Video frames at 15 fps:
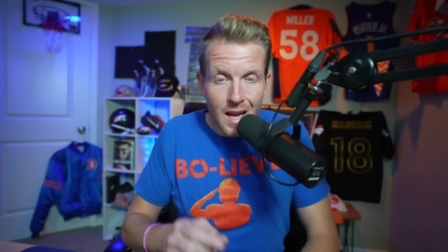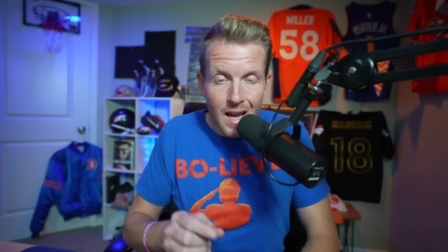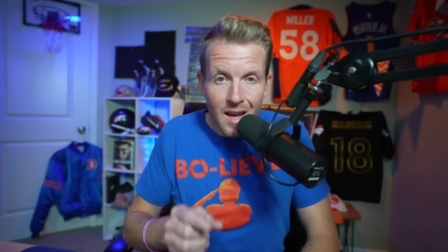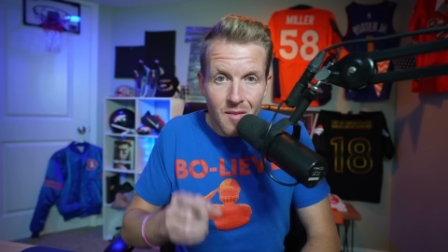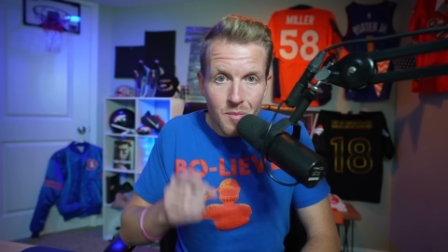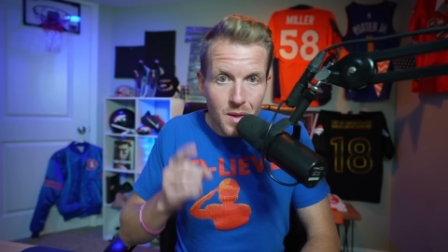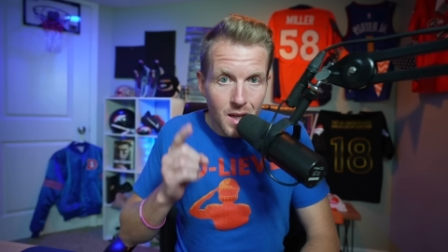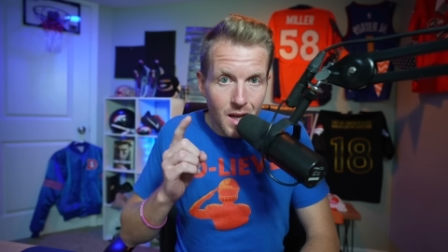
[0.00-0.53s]
and
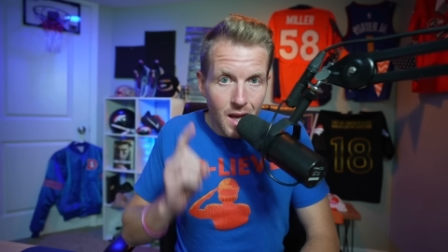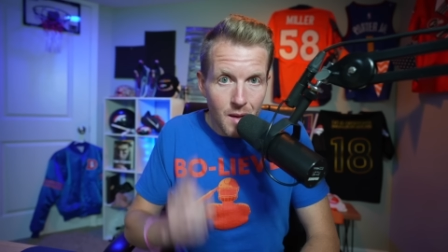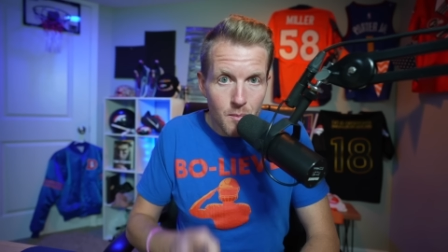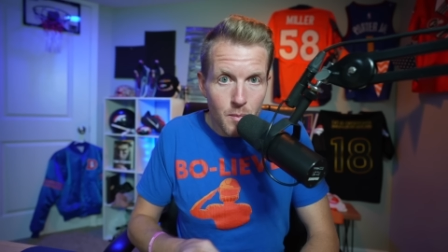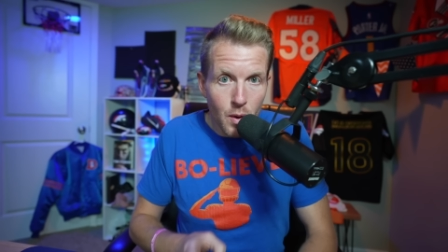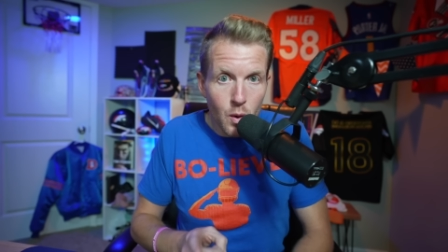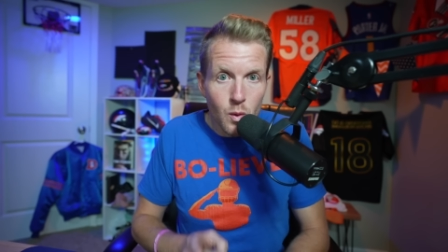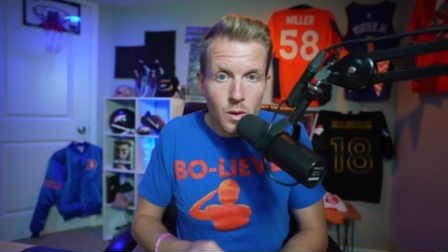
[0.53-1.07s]
I've been a
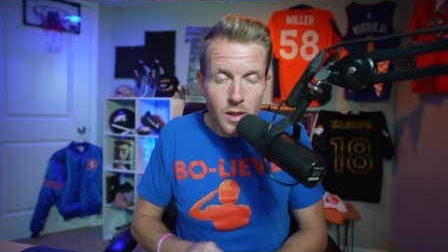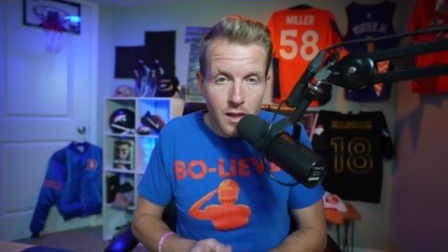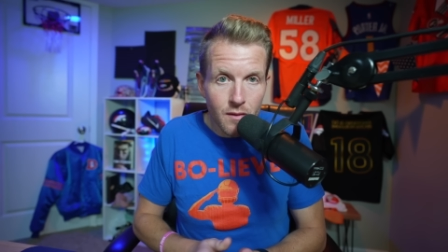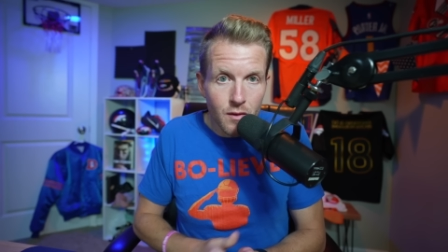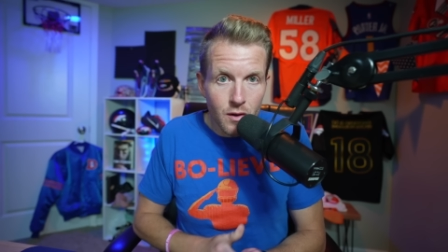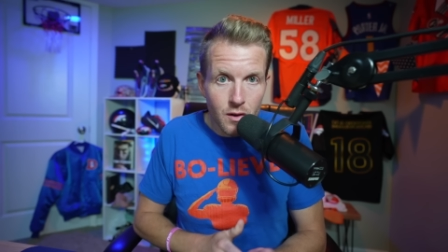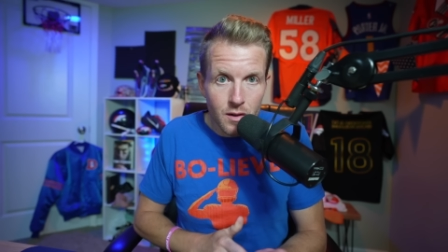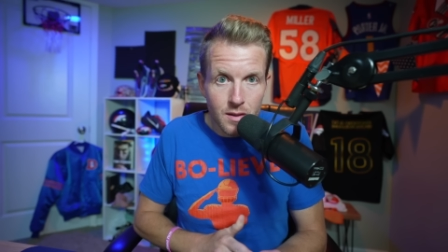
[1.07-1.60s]
Bo
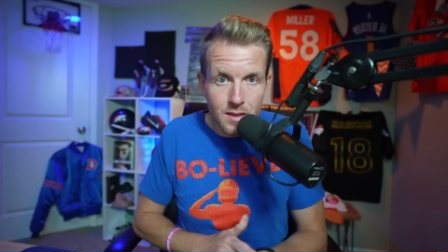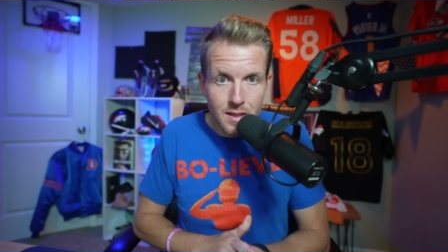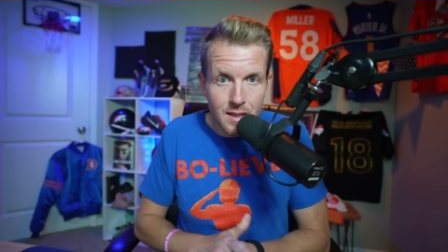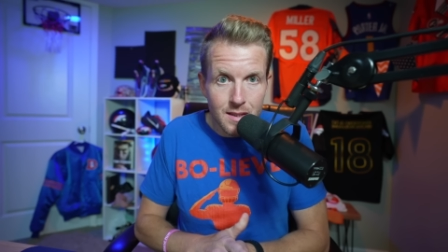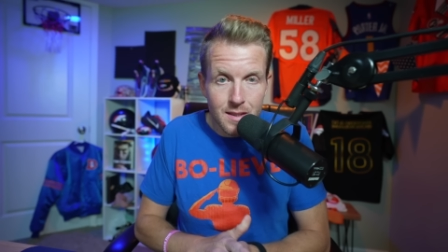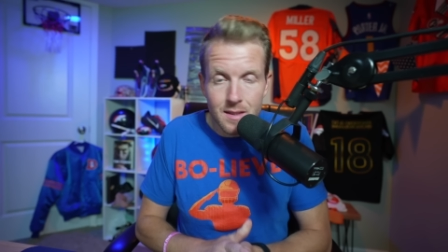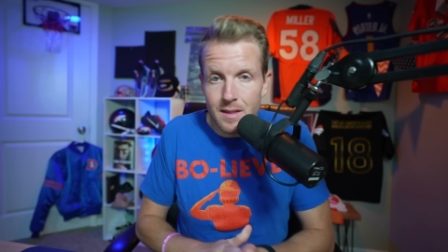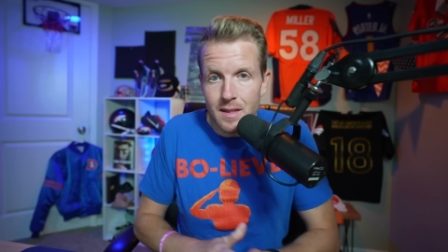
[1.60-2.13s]
Lever
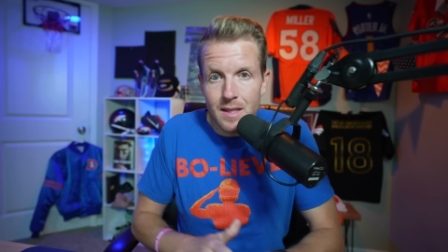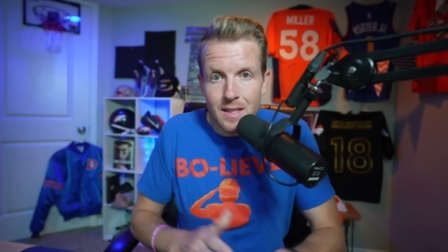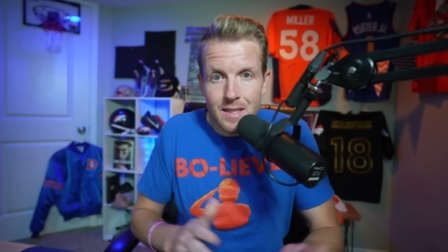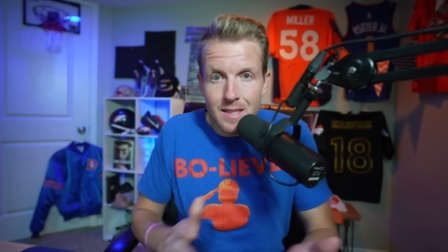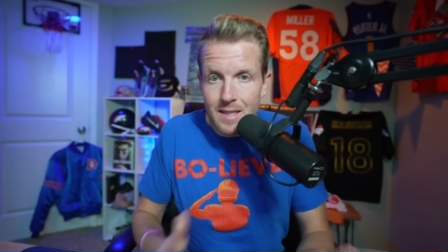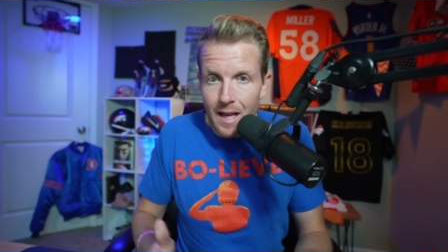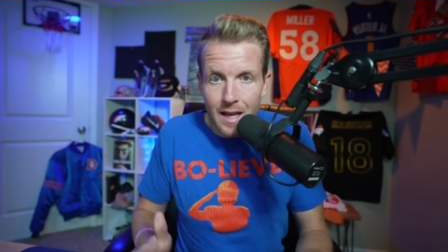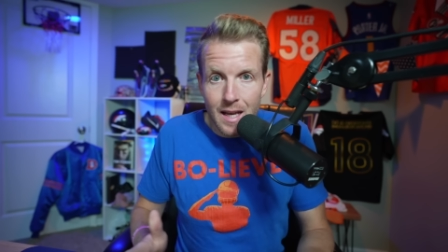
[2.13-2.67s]
since the
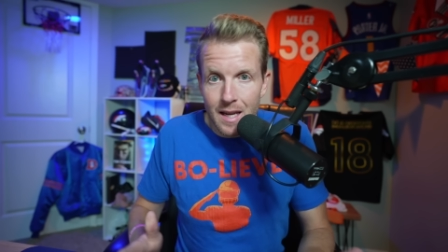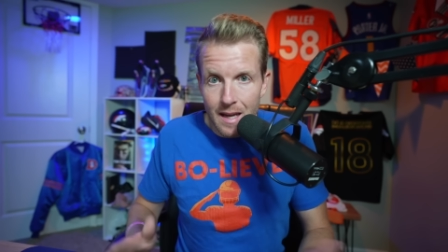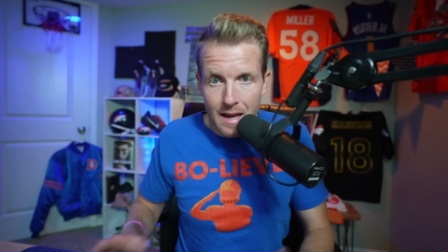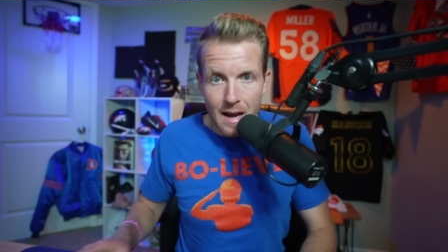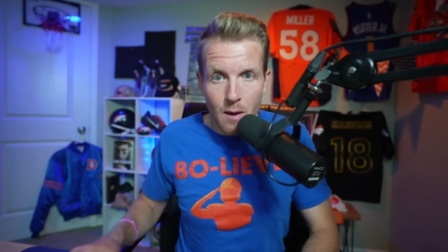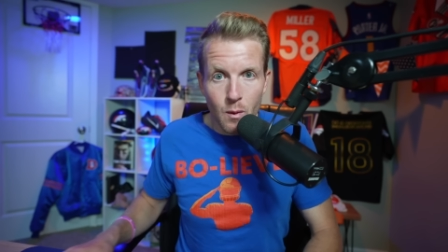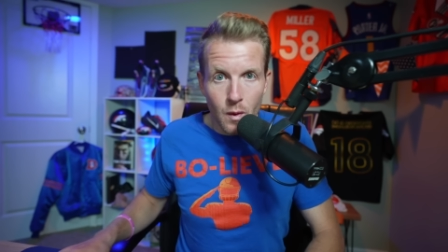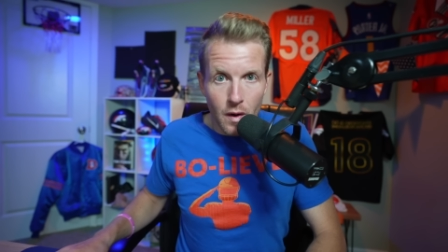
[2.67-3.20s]
second
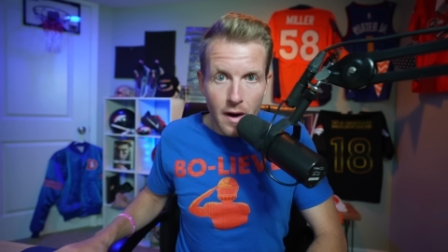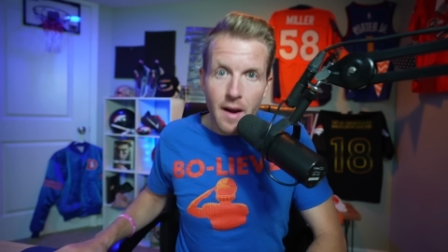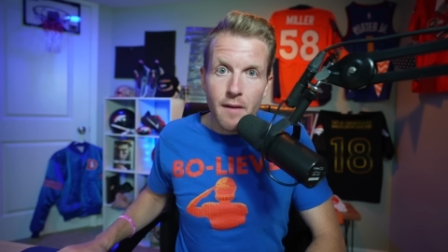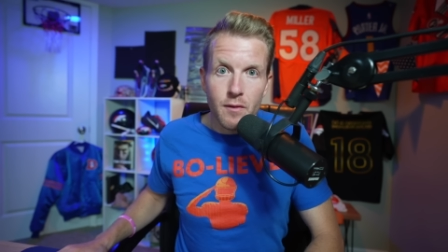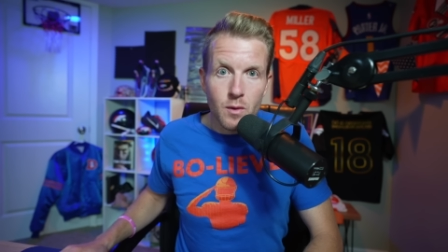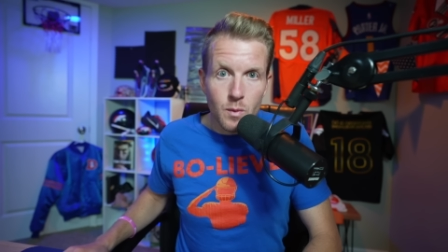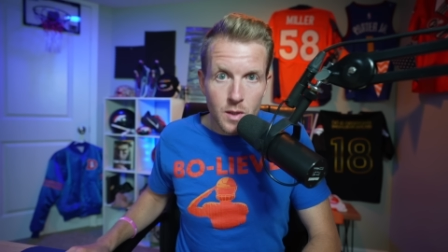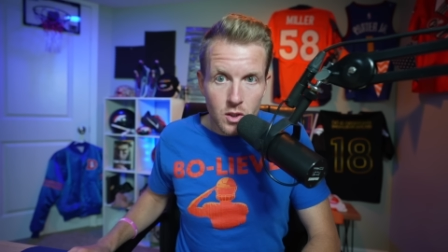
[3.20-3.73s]
hour
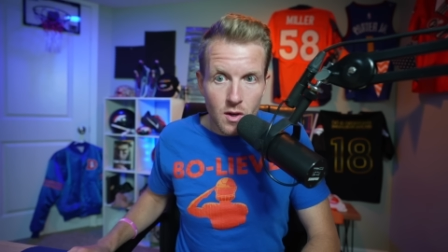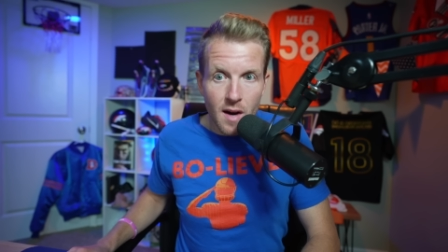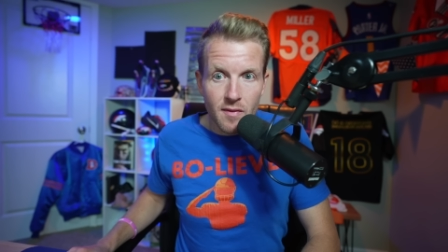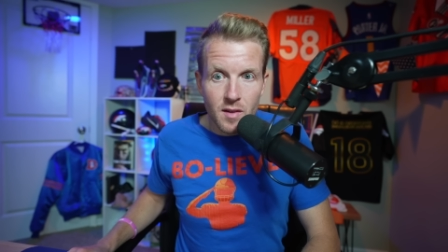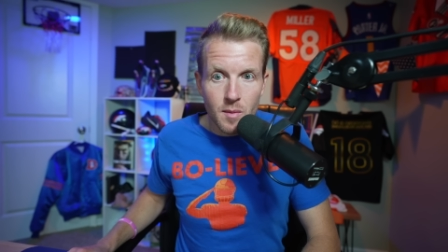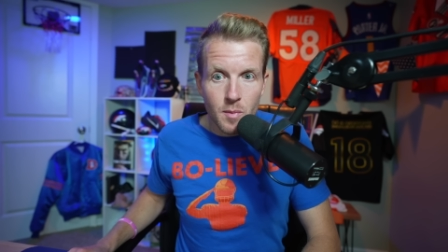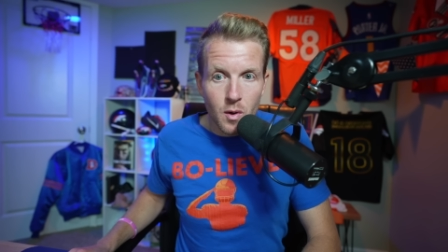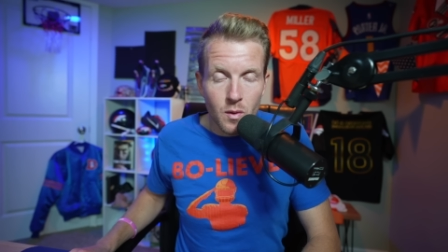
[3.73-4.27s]
after we
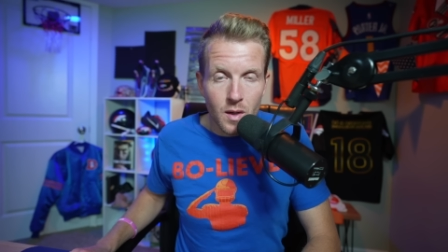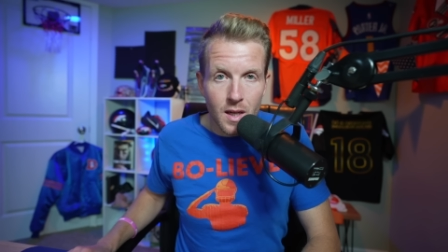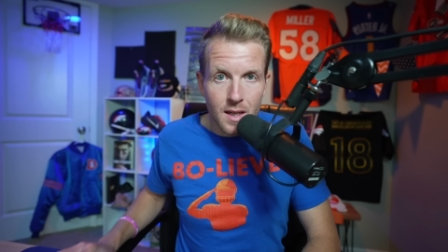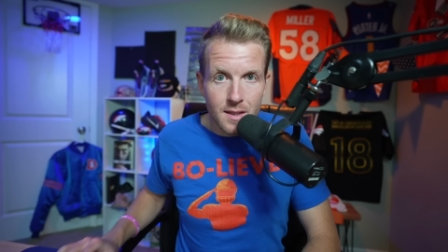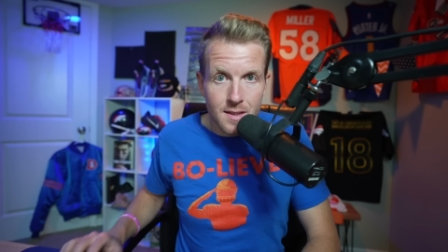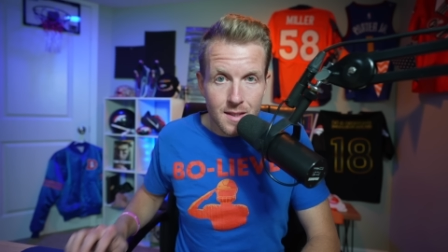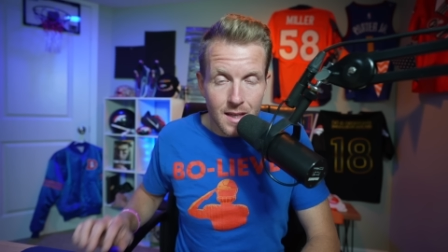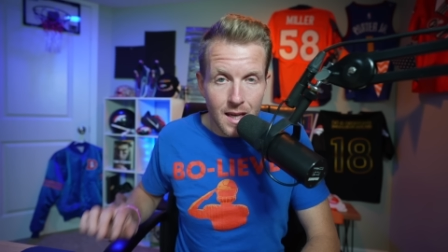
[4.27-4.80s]
drafted Bo
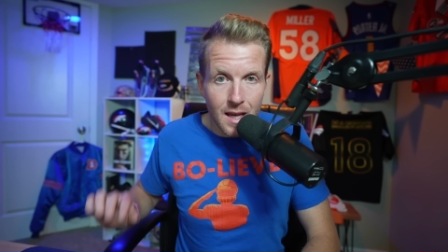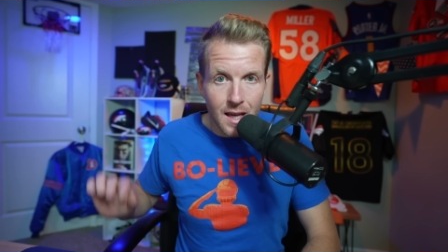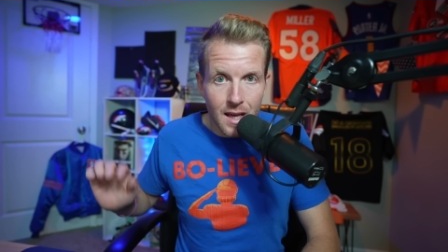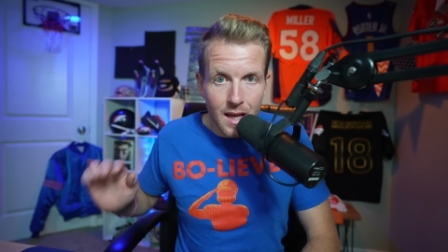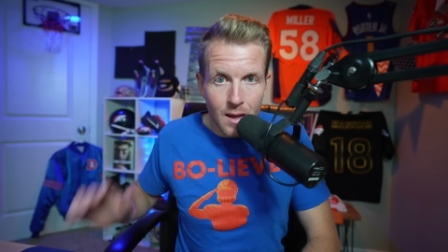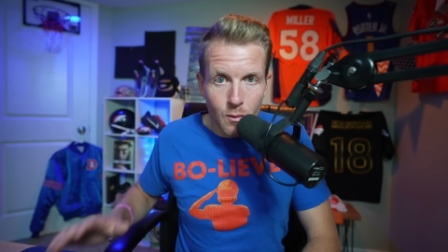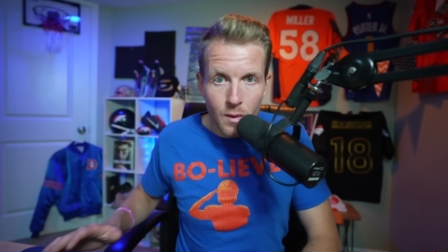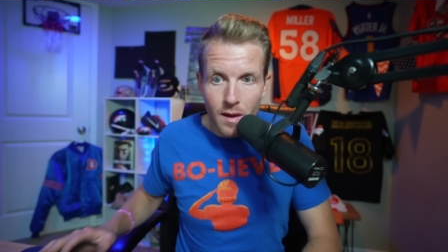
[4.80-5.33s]
Nix, and,
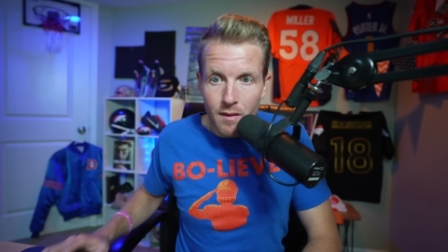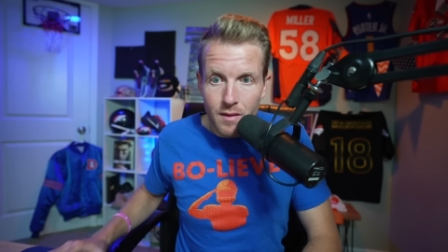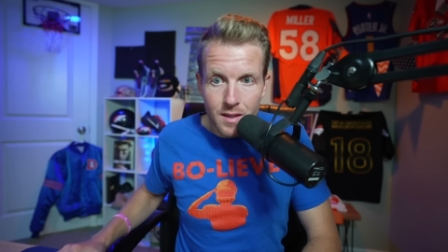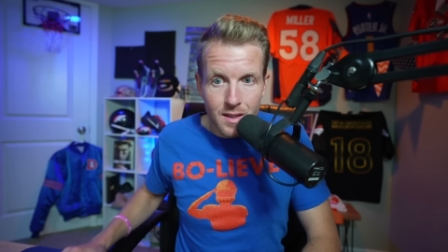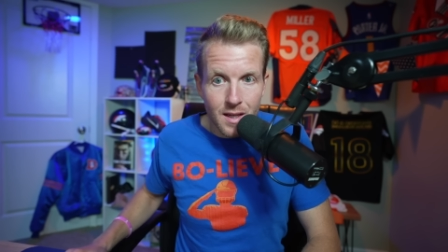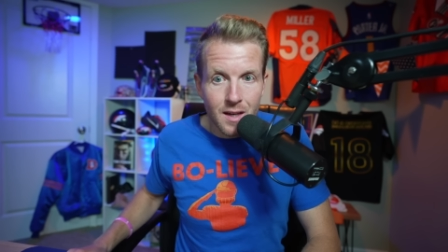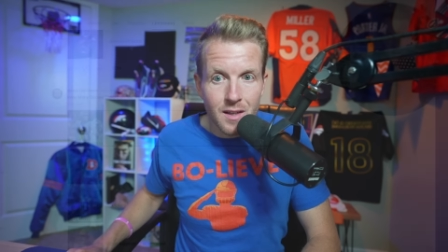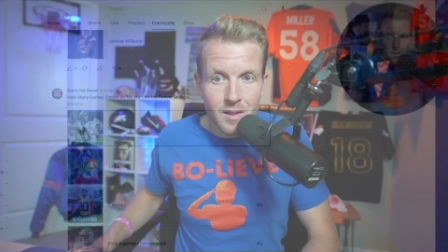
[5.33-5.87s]
and, we have a
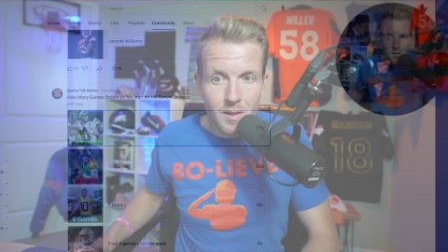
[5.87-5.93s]
ton to